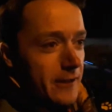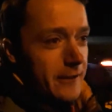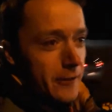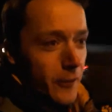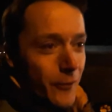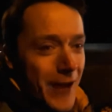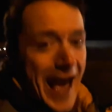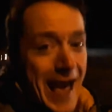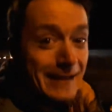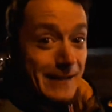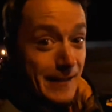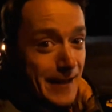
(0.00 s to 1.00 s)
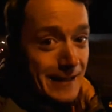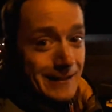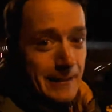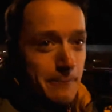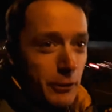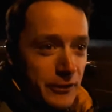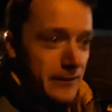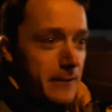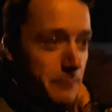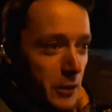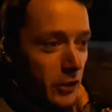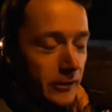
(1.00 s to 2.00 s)
you know, accidentally put in a
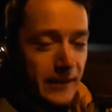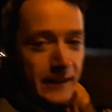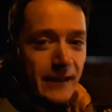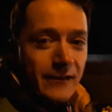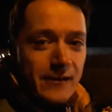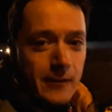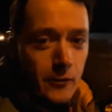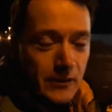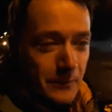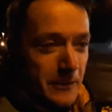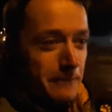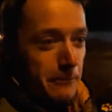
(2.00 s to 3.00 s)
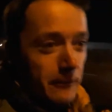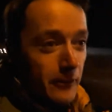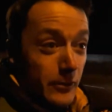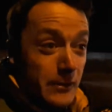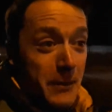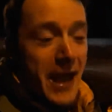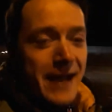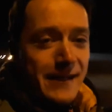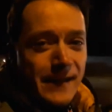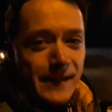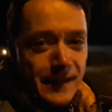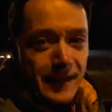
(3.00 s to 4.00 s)
bug that gives loads of people loads of
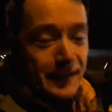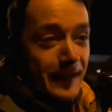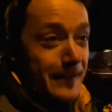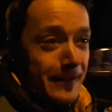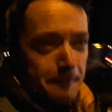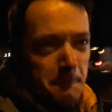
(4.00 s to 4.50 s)
passes that they,